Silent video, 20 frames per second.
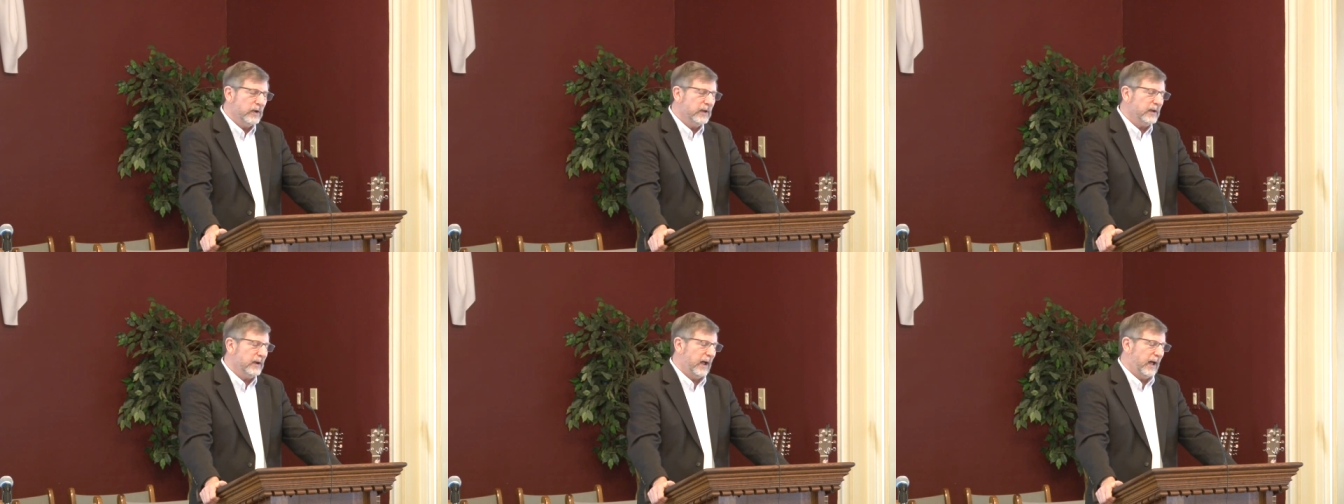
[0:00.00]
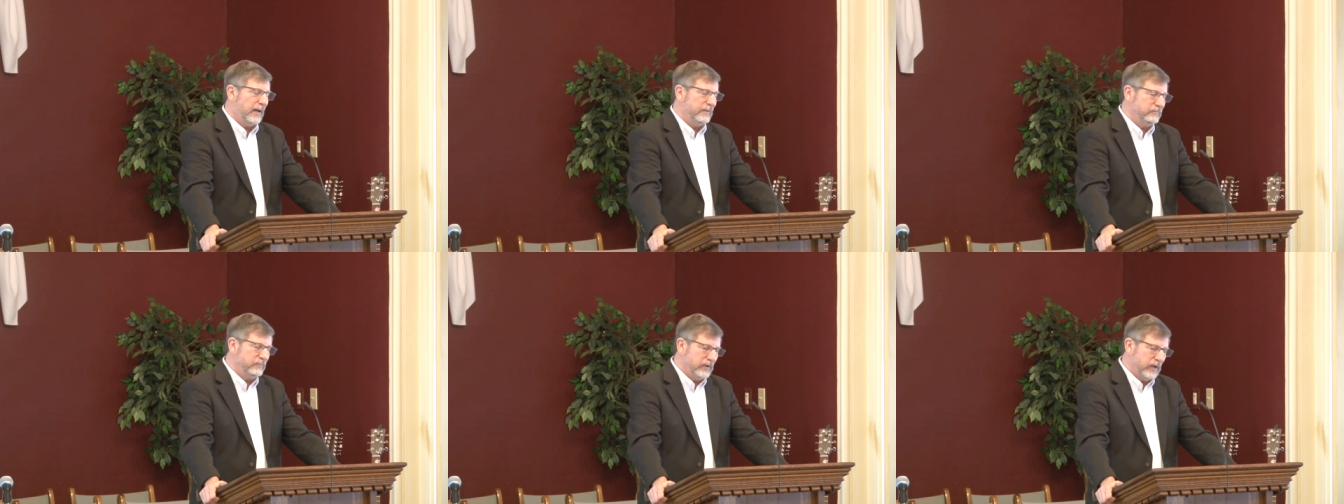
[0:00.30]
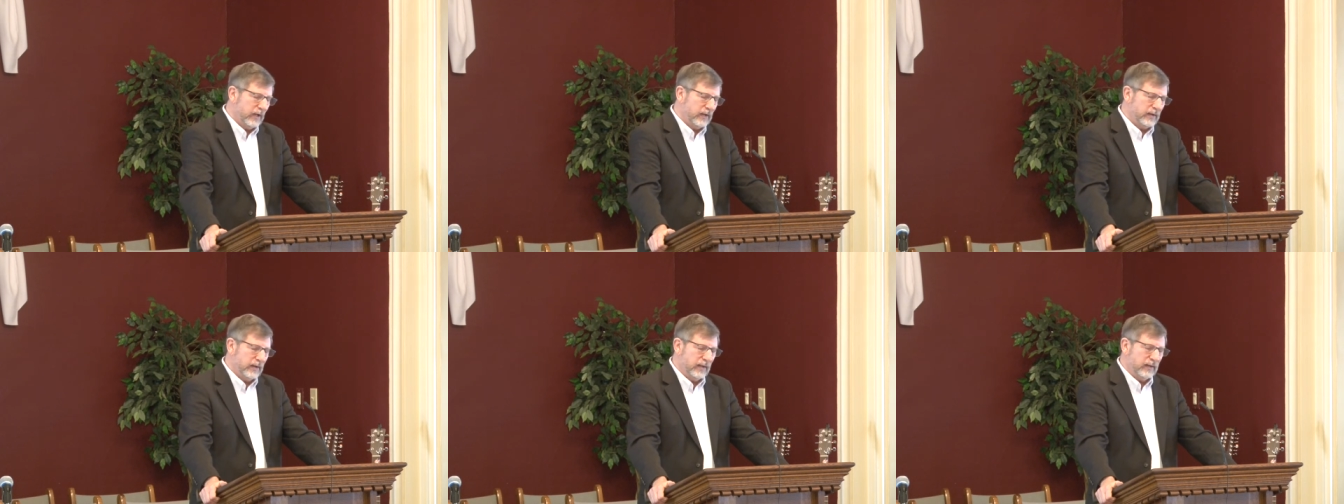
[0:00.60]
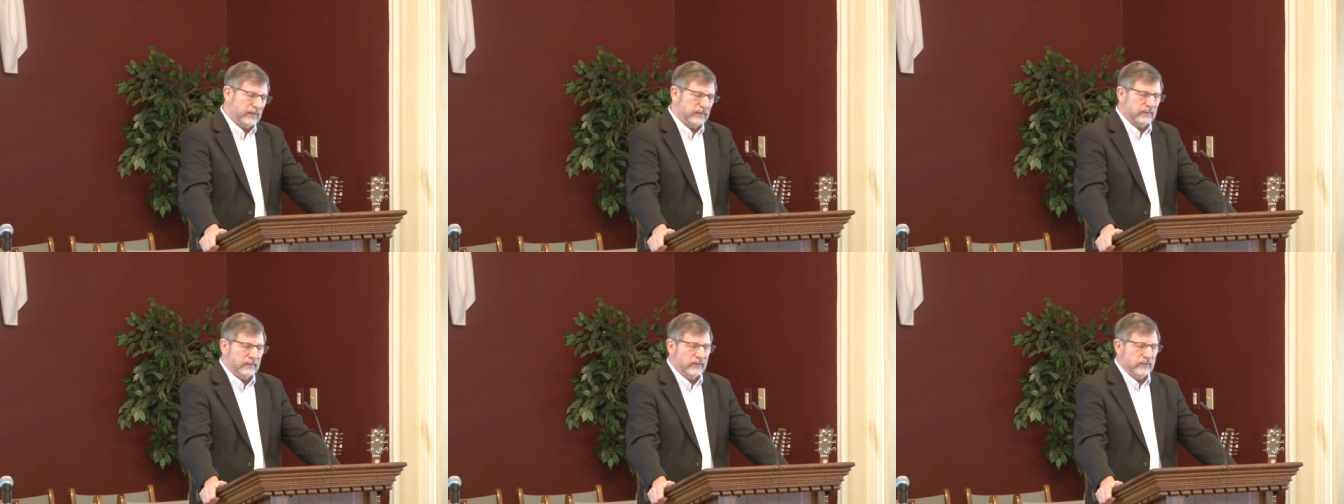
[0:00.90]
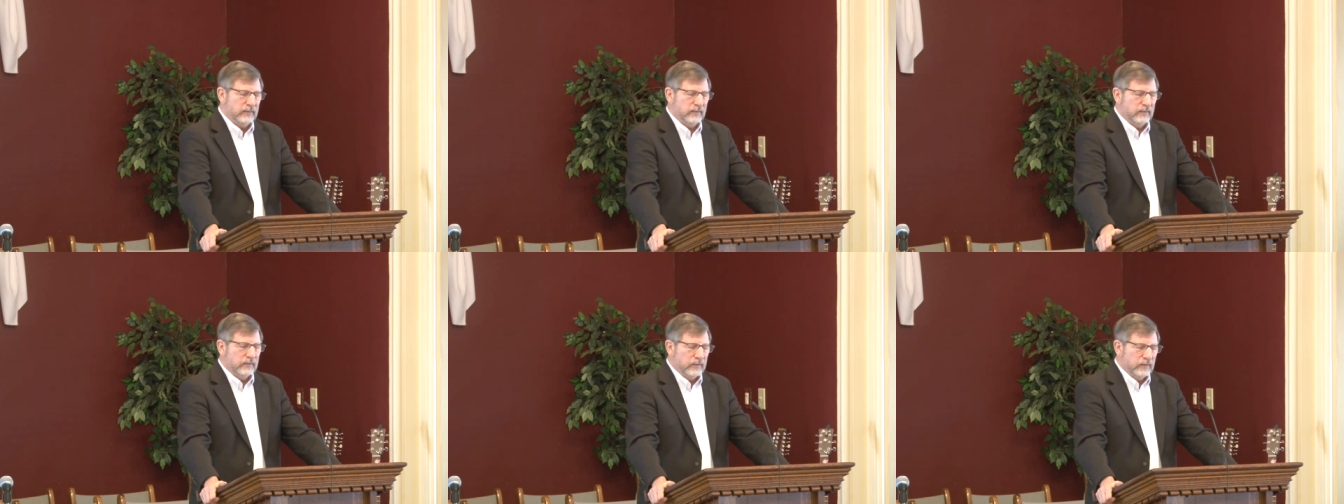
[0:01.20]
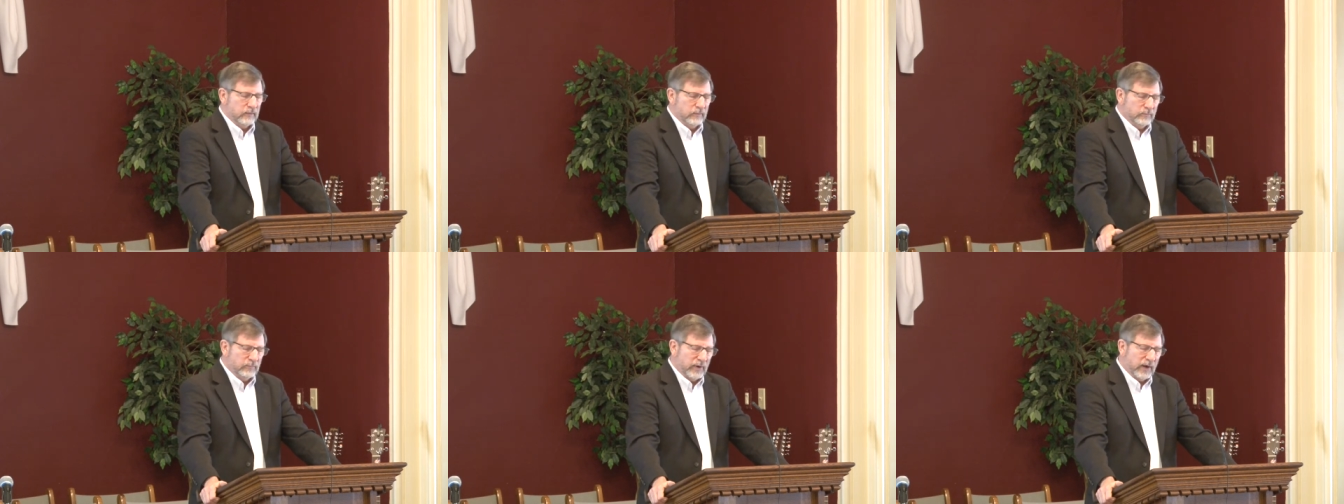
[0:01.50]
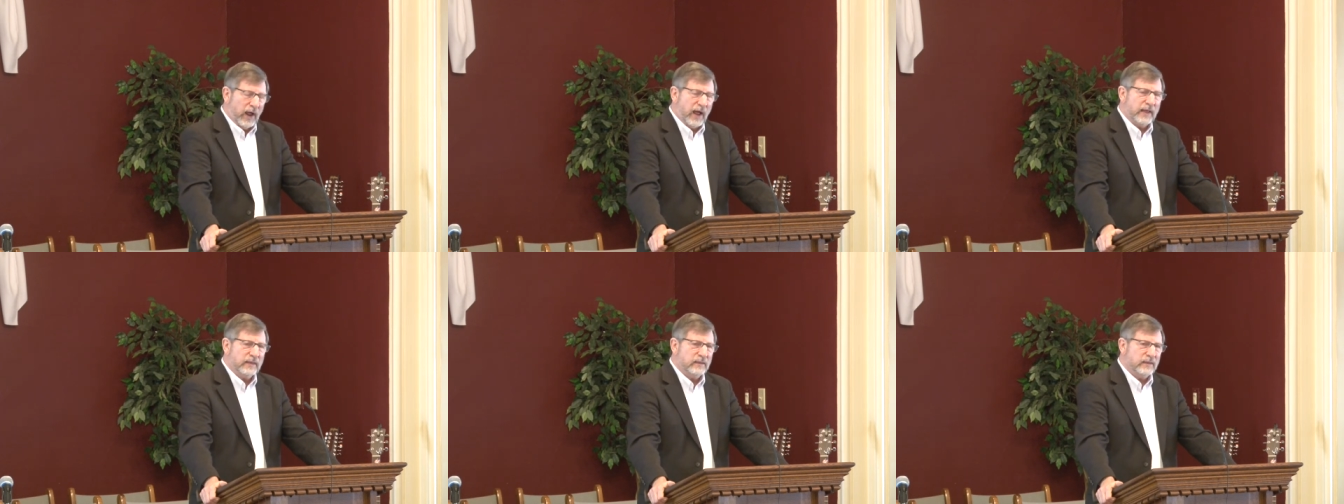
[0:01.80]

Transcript: it, I've done it, but I